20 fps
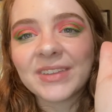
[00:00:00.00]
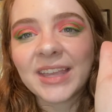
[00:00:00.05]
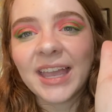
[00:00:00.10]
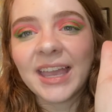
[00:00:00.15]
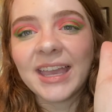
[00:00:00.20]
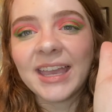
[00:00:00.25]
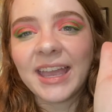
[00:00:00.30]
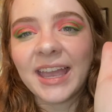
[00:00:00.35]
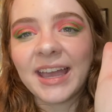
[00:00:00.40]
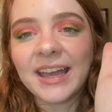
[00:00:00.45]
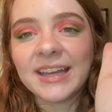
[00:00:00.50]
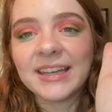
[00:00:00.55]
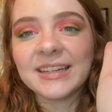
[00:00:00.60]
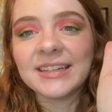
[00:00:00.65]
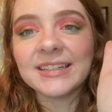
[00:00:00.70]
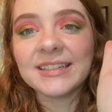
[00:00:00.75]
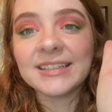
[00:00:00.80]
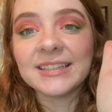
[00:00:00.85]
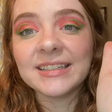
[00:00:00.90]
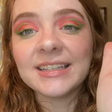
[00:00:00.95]

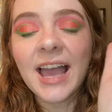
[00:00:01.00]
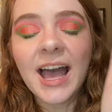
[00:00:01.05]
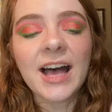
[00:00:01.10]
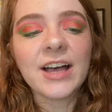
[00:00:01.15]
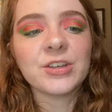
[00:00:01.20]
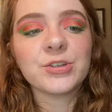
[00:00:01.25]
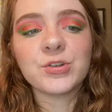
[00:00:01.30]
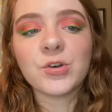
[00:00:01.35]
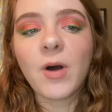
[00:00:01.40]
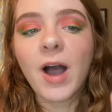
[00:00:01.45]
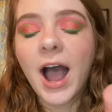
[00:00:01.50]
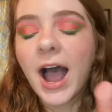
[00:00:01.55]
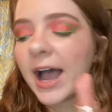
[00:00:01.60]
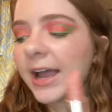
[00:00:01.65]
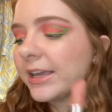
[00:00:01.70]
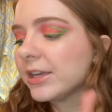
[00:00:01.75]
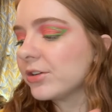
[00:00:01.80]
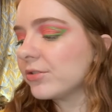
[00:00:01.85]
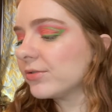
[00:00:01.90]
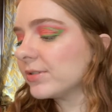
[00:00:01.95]
And yeah, so I
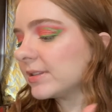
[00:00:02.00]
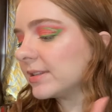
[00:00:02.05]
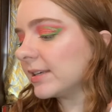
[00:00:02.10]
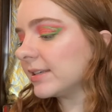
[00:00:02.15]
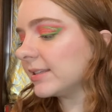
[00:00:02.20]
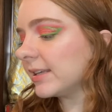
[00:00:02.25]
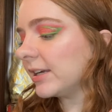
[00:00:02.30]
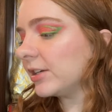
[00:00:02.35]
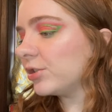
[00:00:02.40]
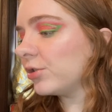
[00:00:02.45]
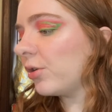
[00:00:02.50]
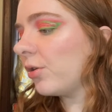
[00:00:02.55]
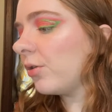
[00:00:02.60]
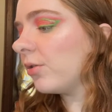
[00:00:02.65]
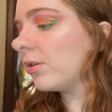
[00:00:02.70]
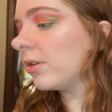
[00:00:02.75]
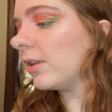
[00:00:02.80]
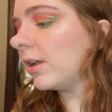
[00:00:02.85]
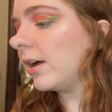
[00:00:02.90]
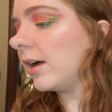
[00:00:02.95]
used this a
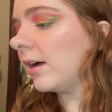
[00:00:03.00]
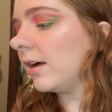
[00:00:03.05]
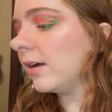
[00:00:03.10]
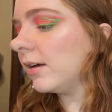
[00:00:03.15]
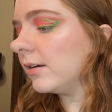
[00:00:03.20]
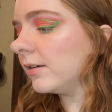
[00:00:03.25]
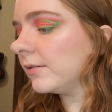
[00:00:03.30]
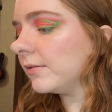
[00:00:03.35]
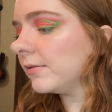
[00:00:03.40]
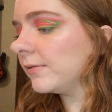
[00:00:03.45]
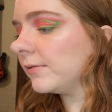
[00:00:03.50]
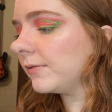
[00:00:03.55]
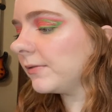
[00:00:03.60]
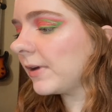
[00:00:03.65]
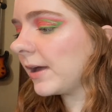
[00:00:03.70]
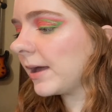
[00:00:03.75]
total of,